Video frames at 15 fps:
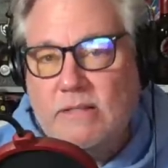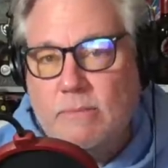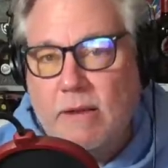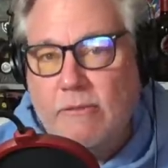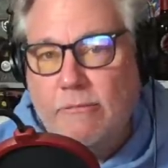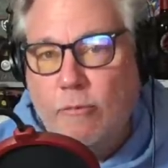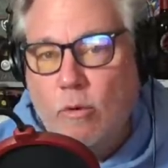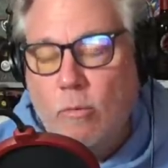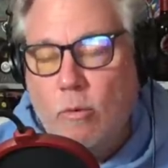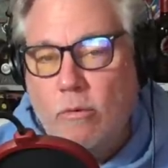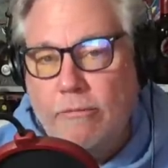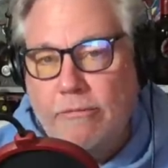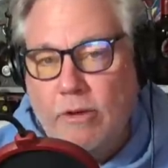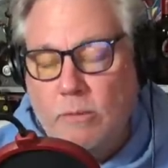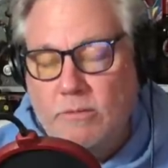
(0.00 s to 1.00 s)
to make 4
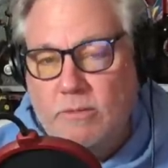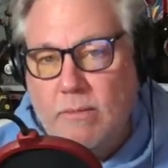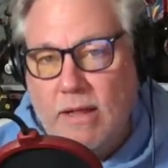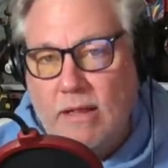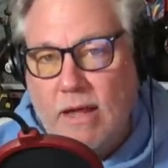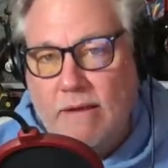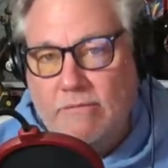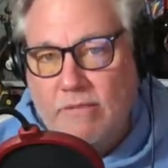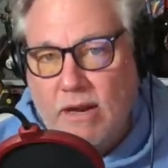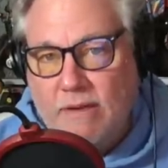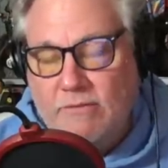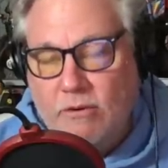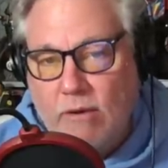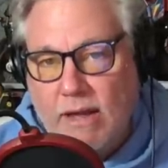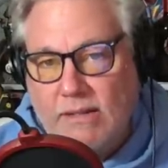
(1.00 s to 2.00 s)
more films in my life that
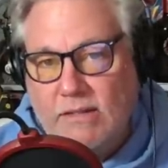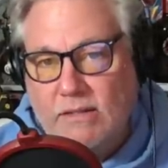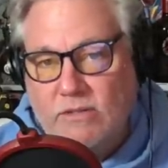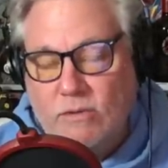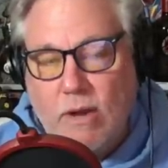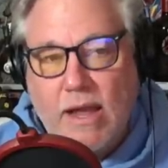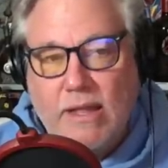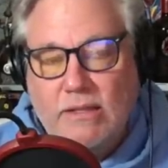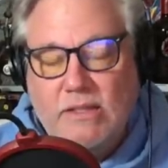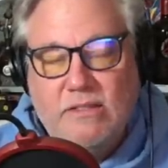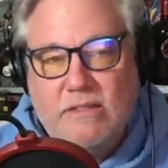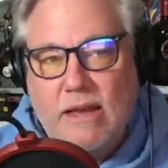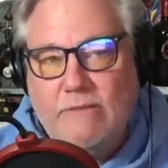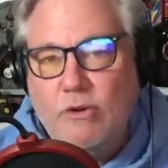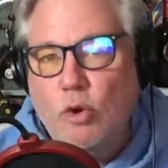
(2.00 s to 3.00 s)
I've directed. So I at
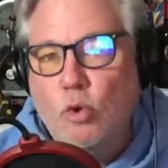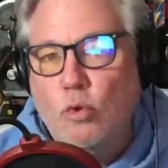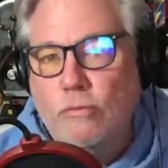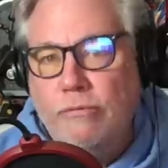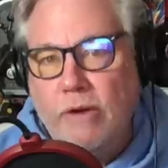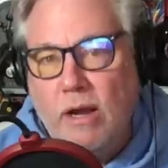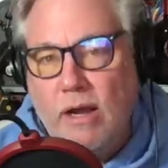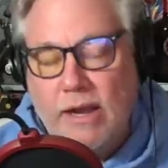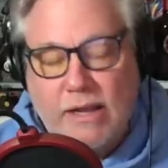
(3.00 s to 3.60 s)
least have an oeuvre.